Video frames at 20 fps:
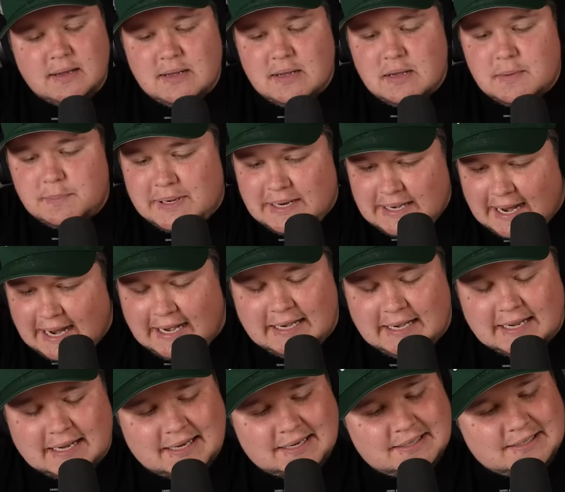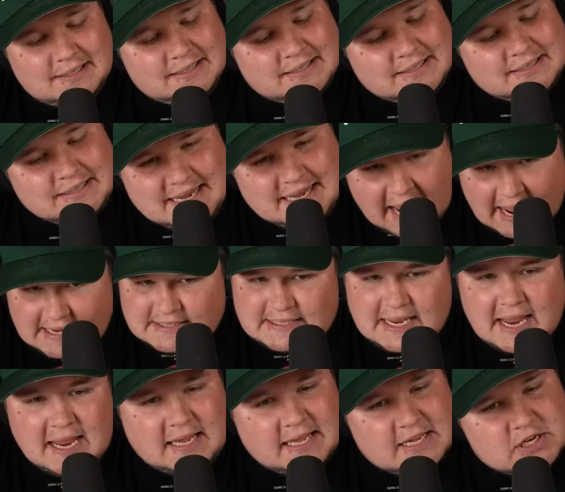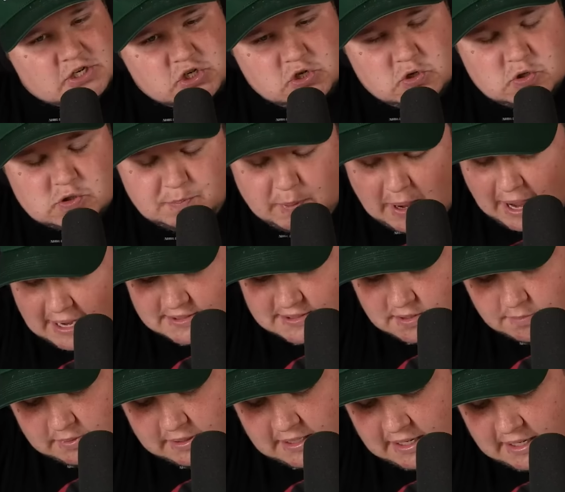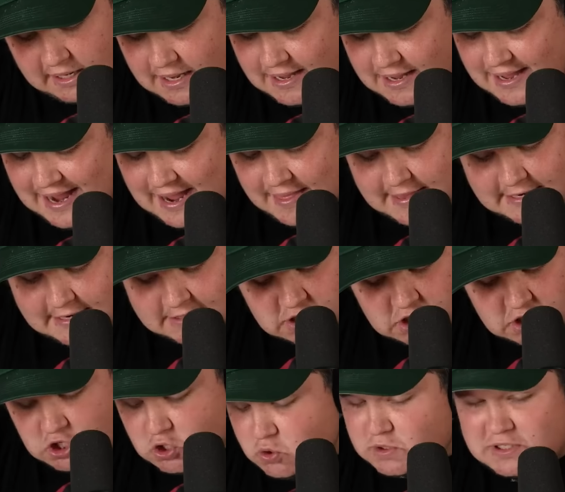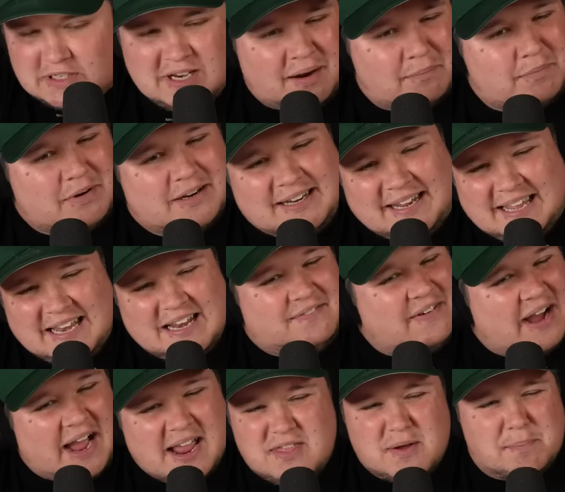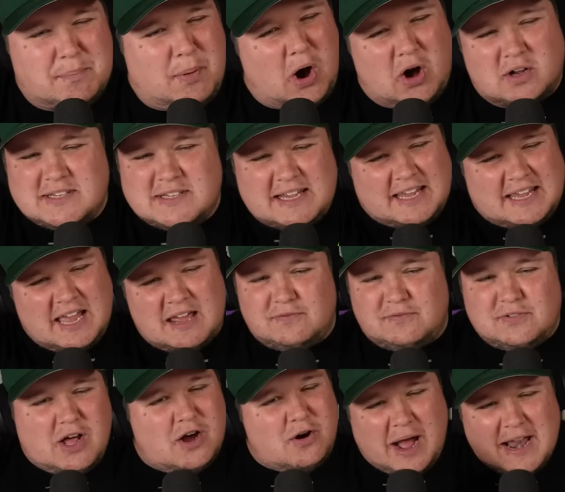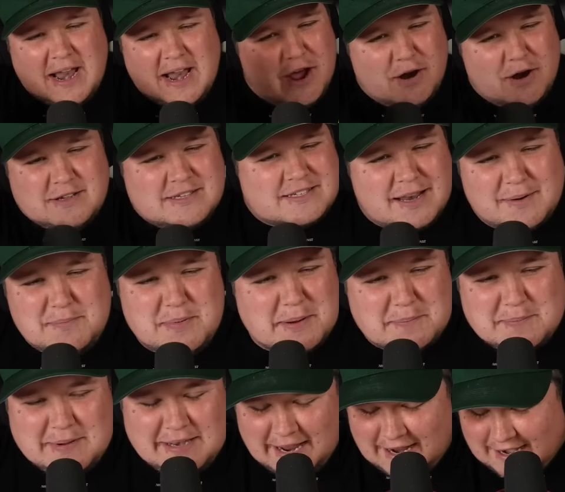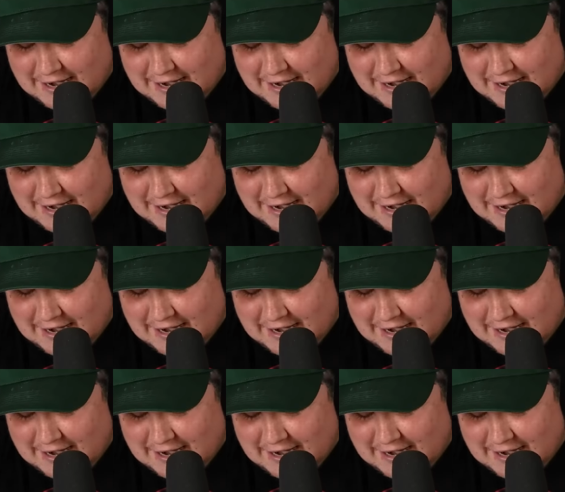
Pineda, gas tank issues possibly, in this huge number. Again, if I had the balls like Ken Flo, I know he's going to pick Pineda.